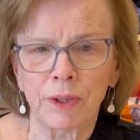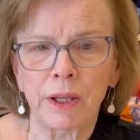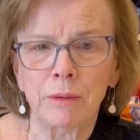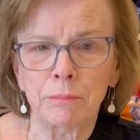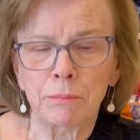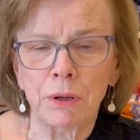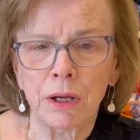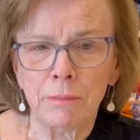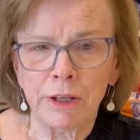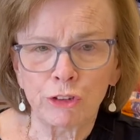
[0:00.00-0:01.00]
And
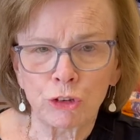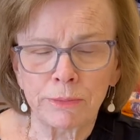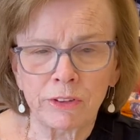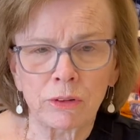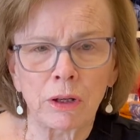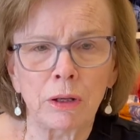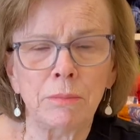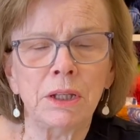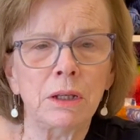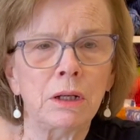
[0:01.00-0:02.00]
by measurements, I
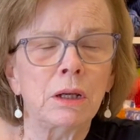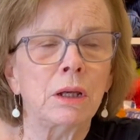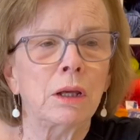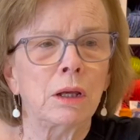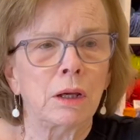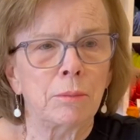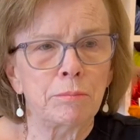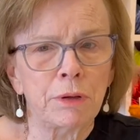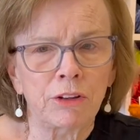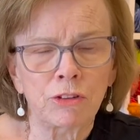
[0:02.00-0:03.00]
mean
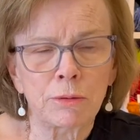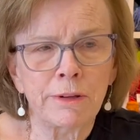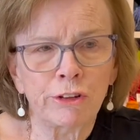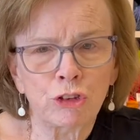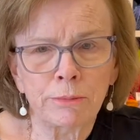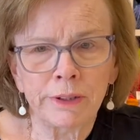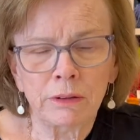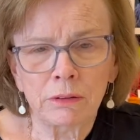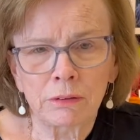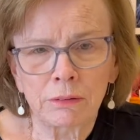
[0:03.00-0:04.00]
bust
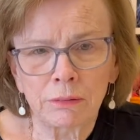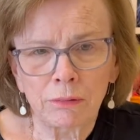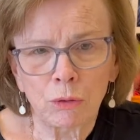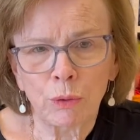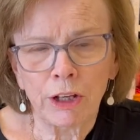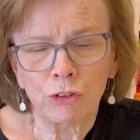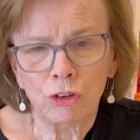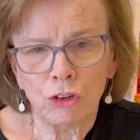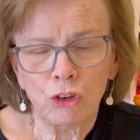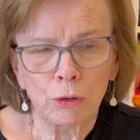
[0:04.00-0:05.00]
measurement around
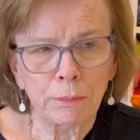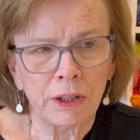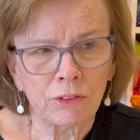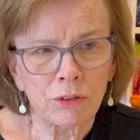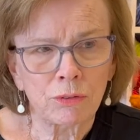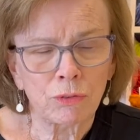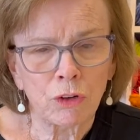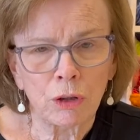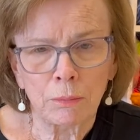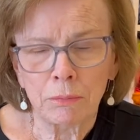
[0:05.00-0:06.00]
your bust
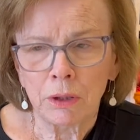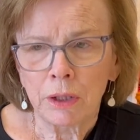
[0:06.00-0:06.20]
from,